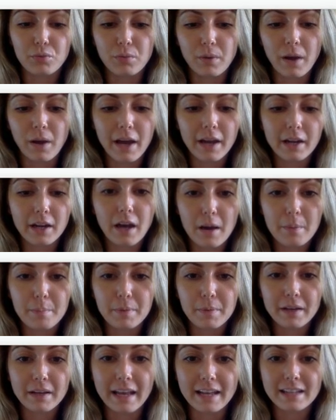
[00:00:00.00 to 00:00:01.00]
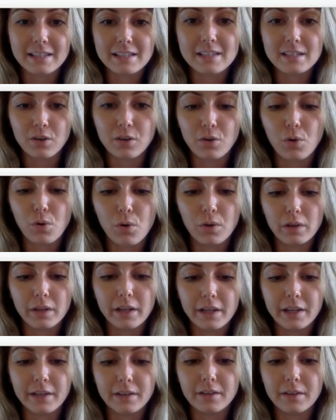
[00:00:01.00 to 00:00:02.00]
right up against the
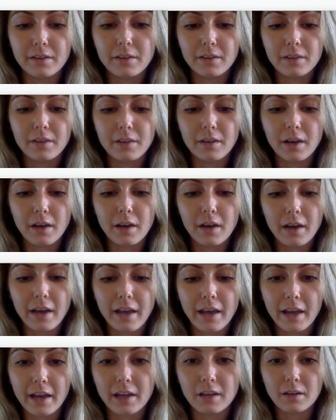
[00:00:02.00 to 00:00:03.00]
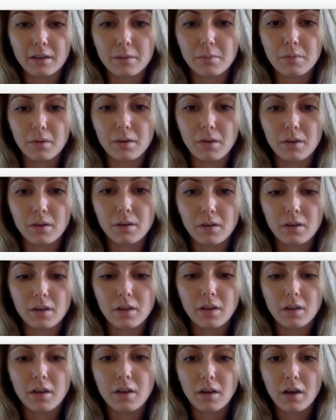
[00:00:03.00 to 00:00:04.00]
colon. The animal
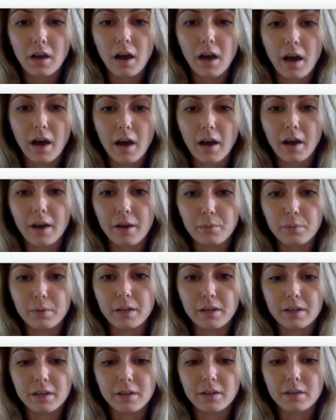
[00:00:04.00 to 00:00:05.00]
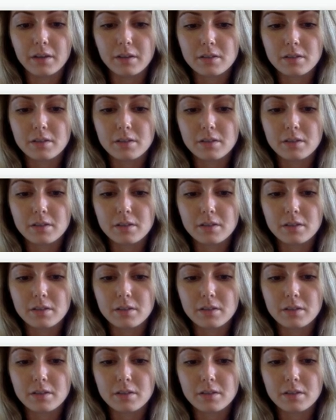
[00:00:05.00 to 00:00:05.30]
I will